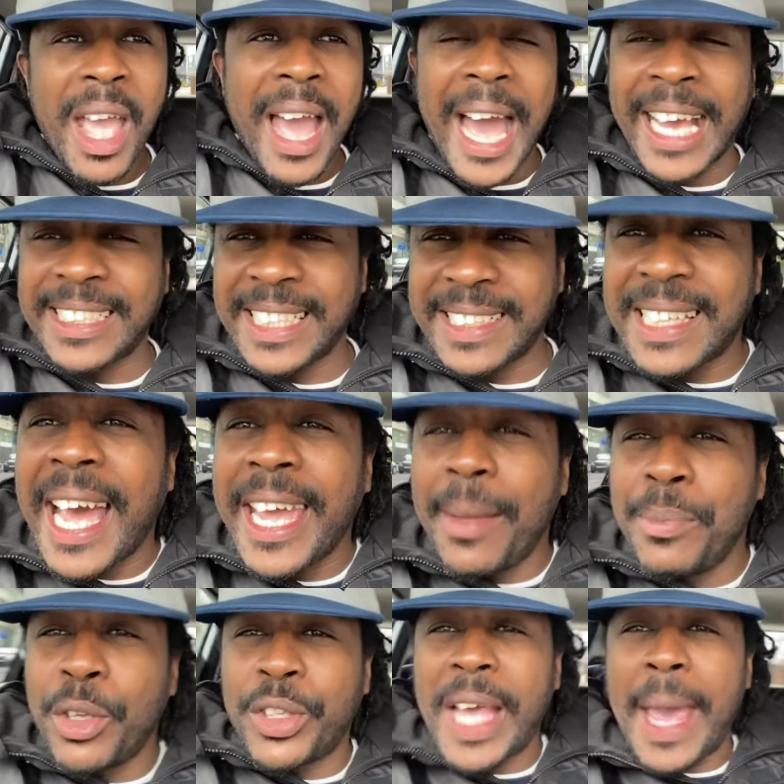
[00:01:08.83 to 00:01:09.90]
I says, I am
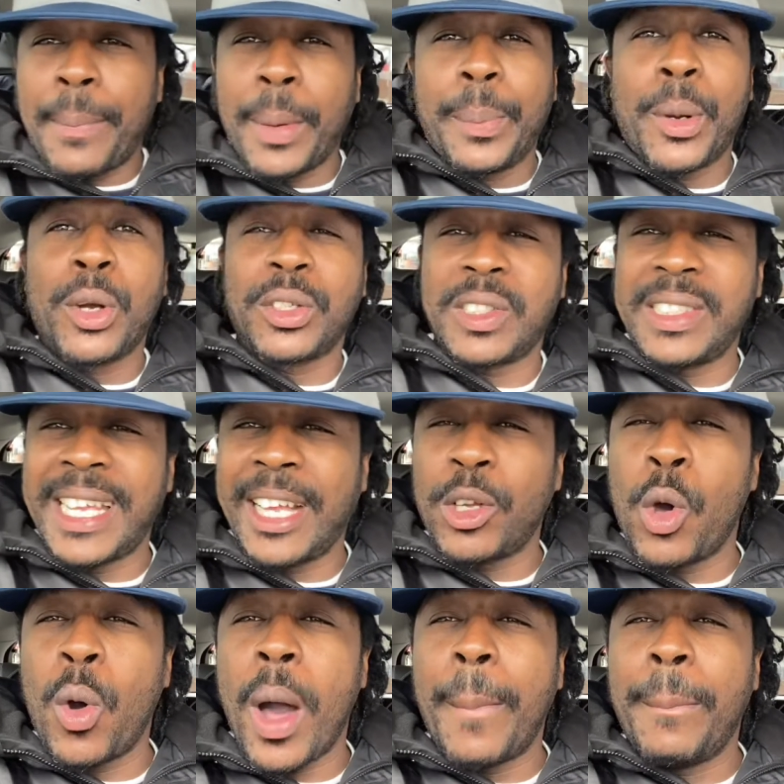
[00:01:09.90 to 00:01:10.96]
the type of person that
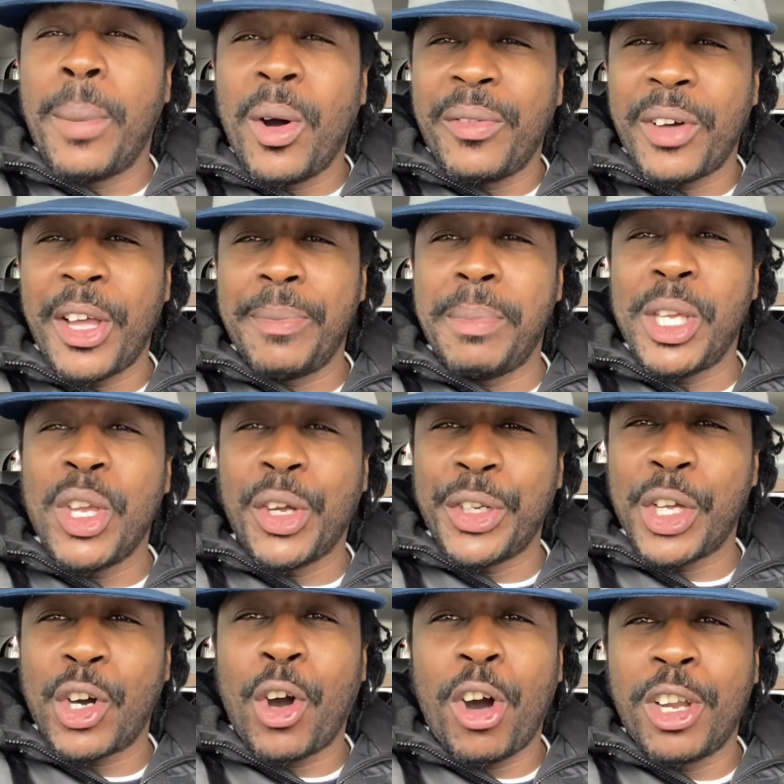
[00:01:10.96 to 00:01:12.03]
go above and beyond the
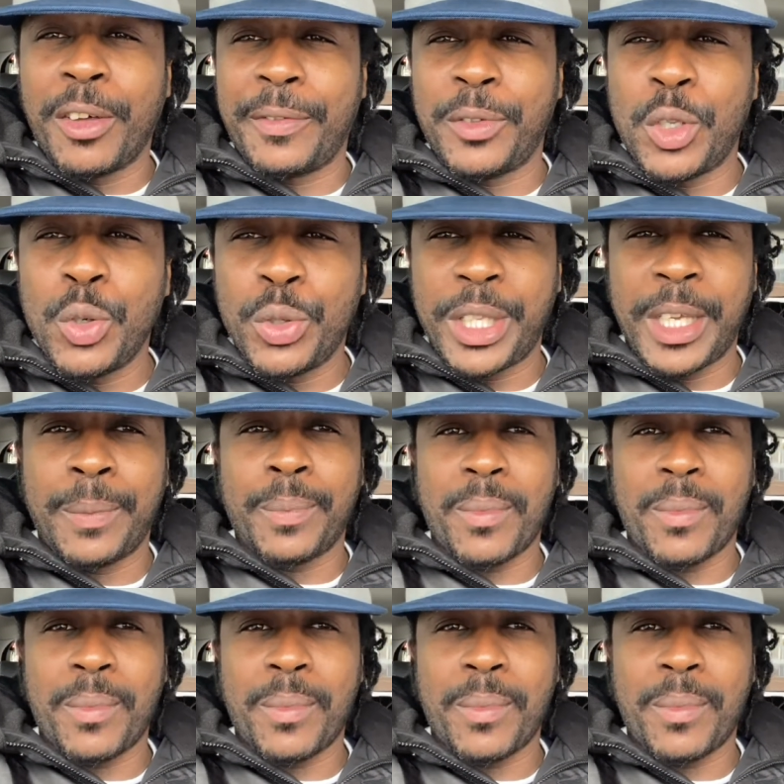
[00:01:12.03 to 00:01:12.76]
call of duty.